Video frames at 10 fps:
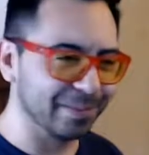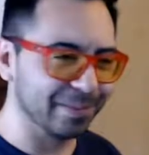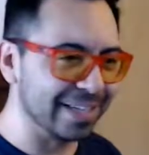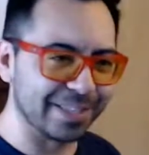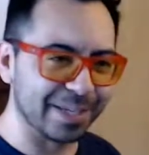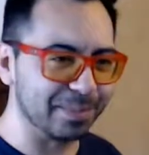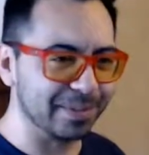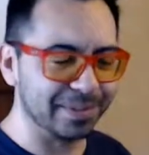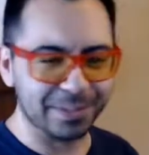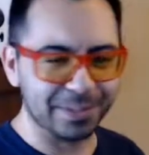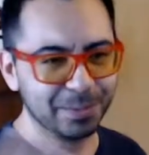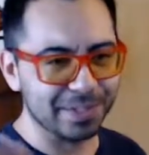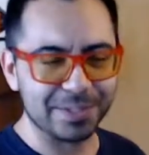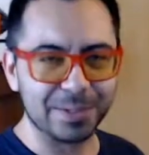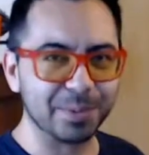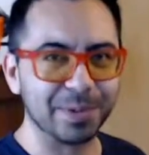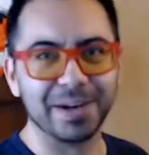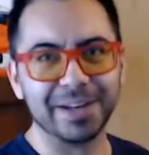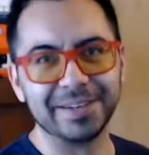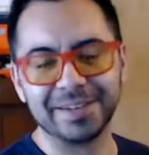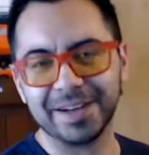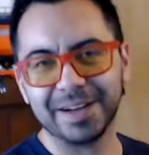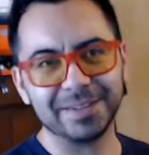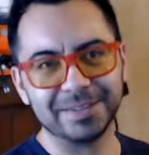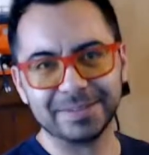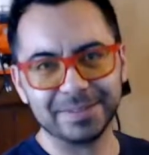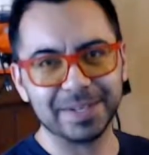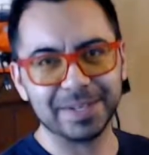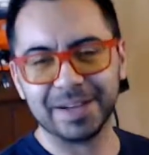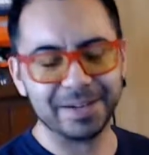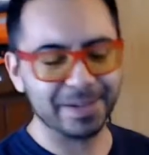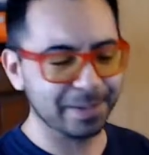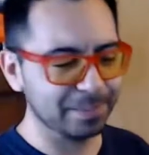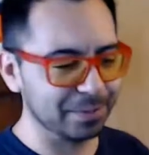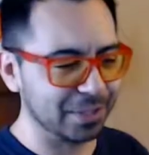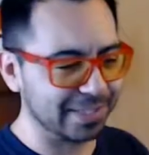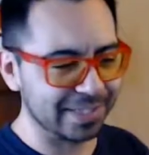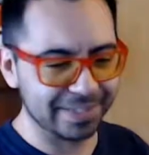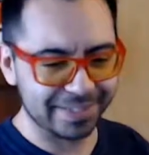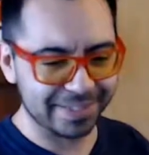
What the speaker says: ends up doing the super on Justin.